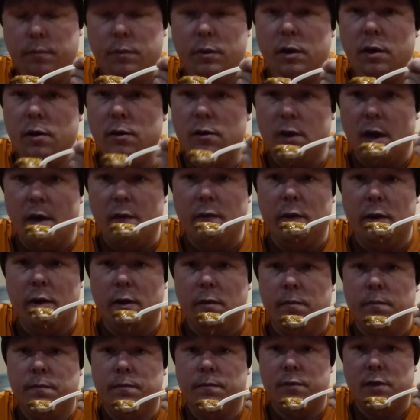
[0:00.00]
it is
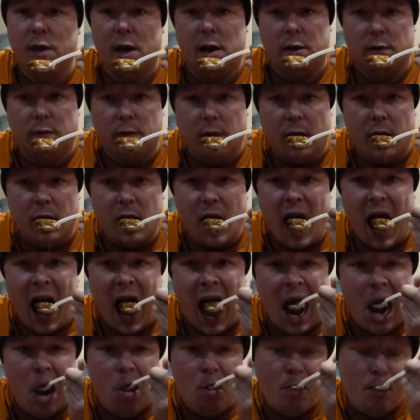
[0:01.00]
definitely satisfying.
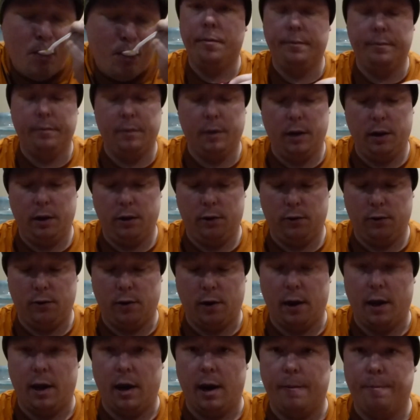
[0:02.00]
So let's try
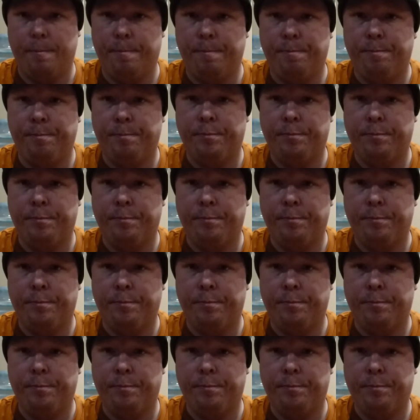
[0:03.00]
that.